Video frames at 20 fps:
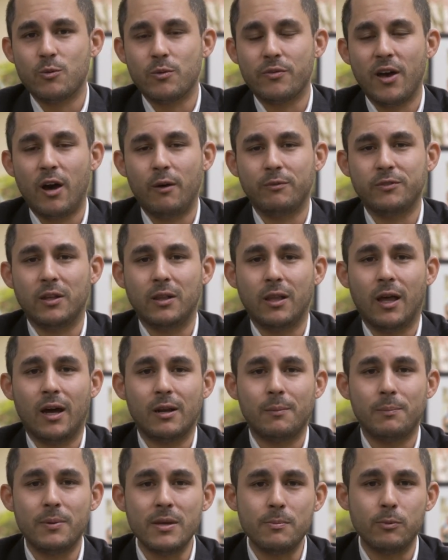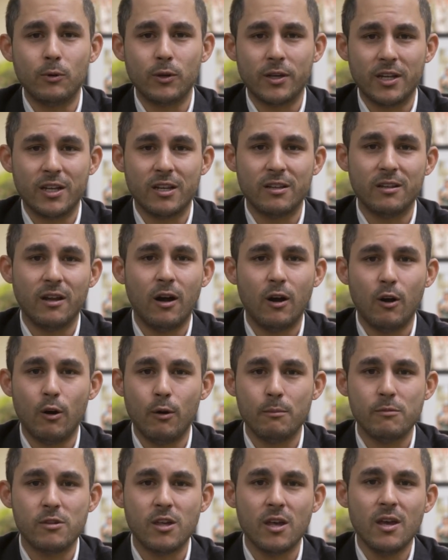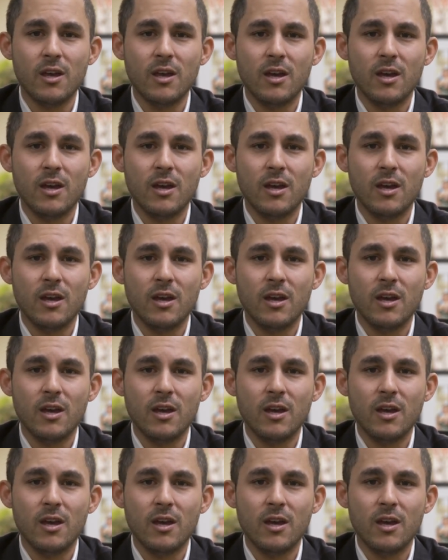We've helped a lot of people get into homes.